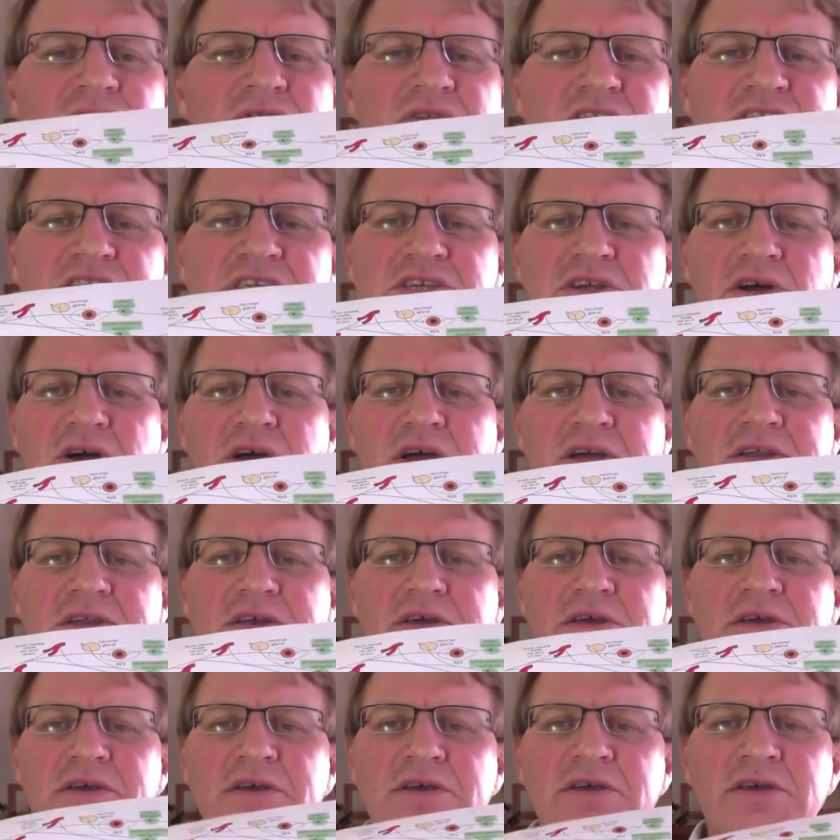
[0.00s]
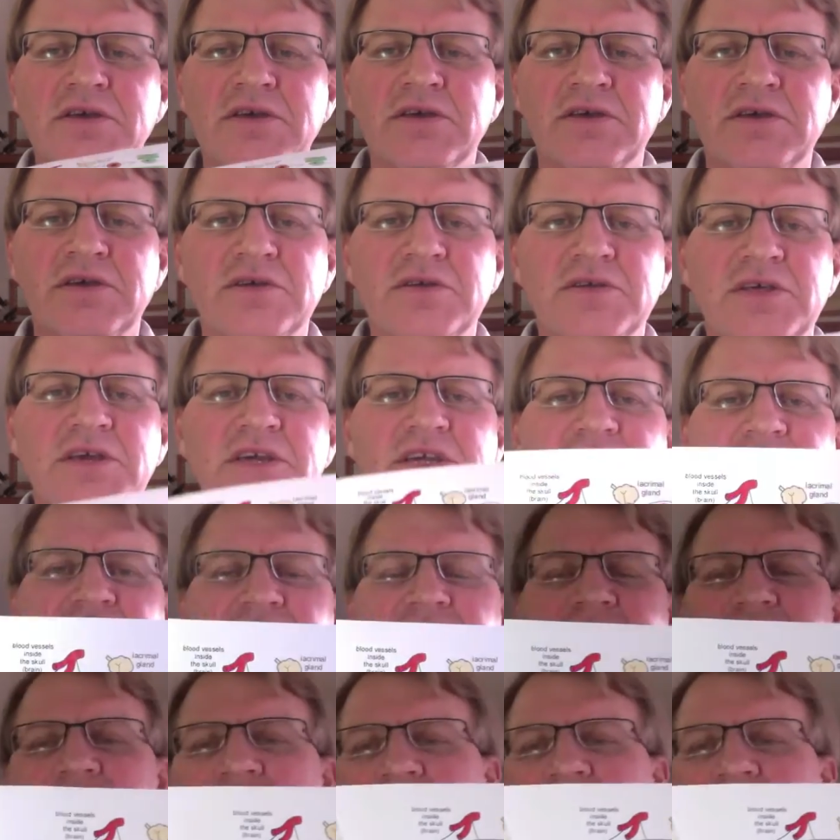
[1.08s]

this side is the